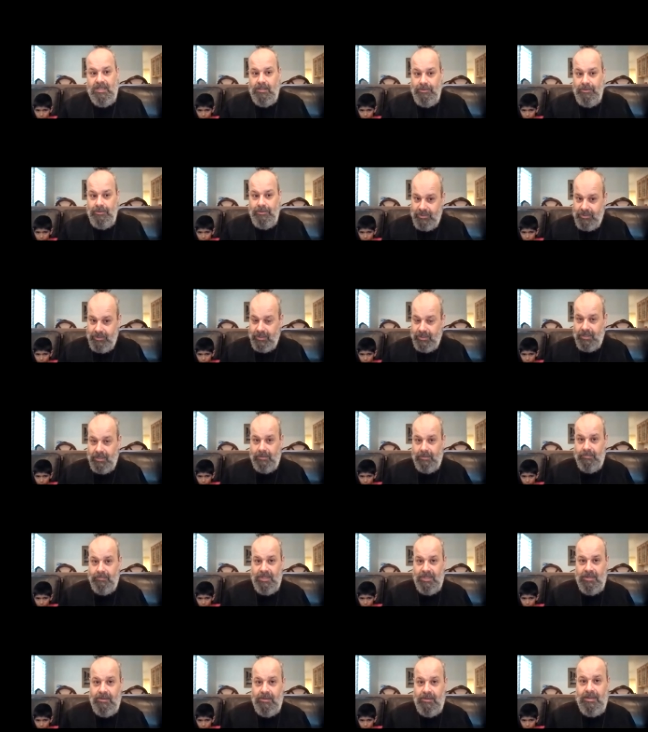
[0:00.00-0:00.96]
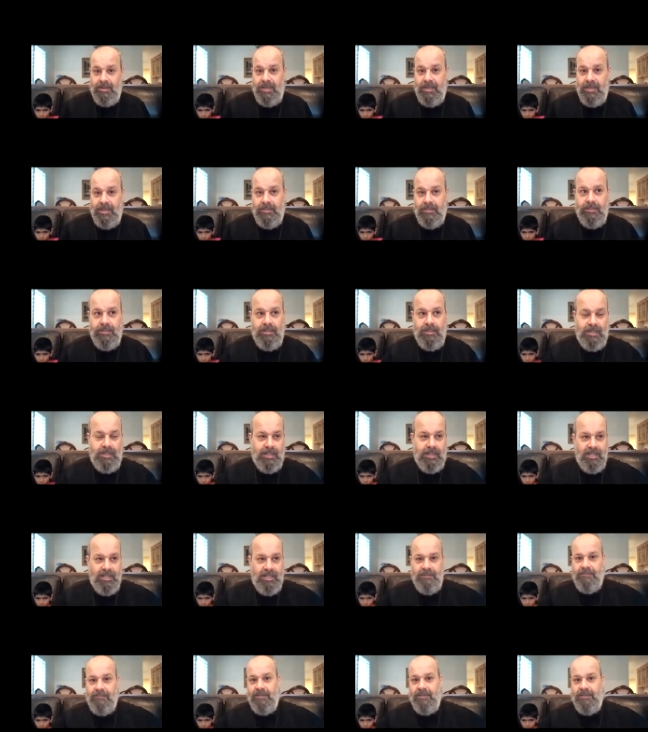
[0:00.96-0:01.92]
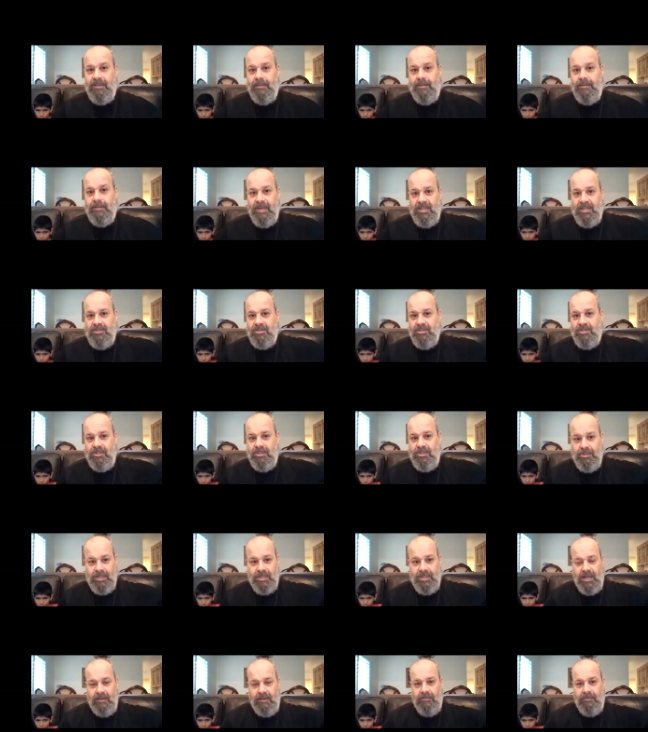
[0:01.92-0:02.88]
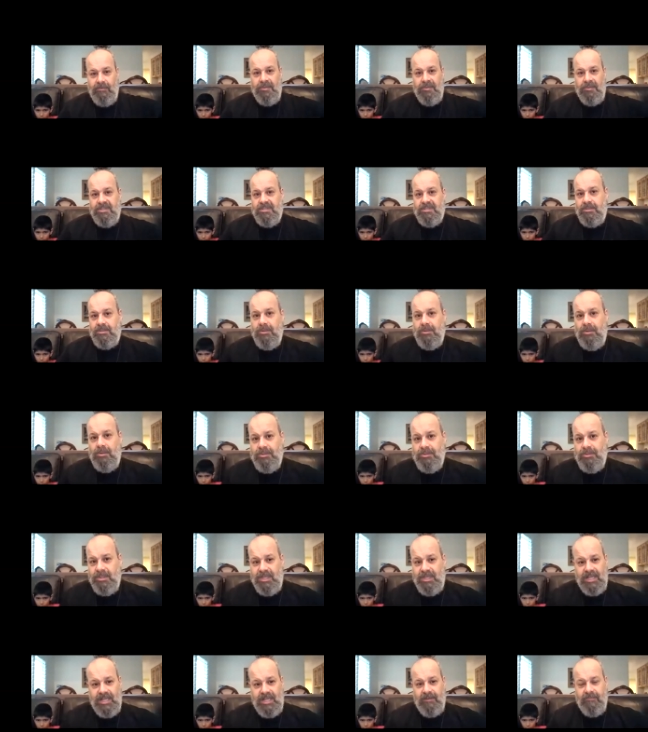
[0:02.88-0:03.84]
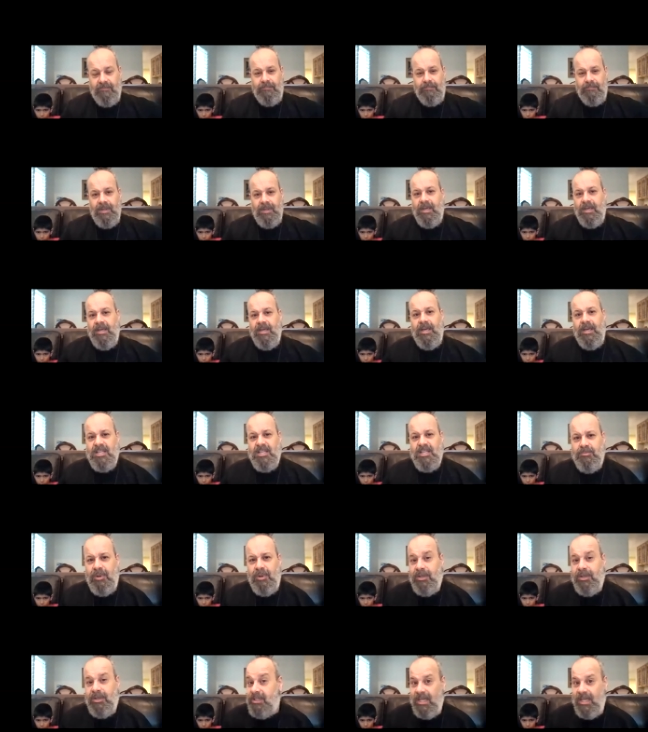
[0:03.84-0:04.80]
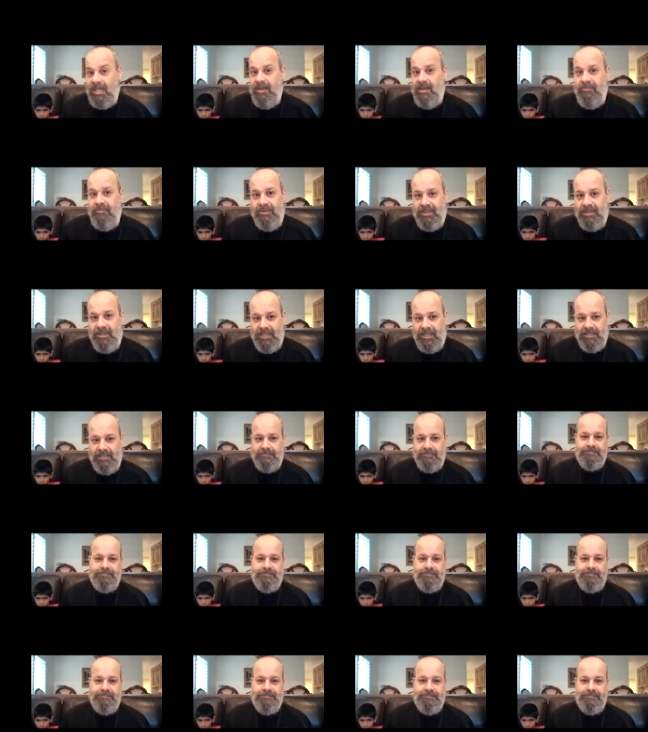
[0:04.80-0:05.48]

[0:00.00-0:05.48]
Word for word: You can come here and you can live in the mansion. You can have all these gold. You can have a spa day every day.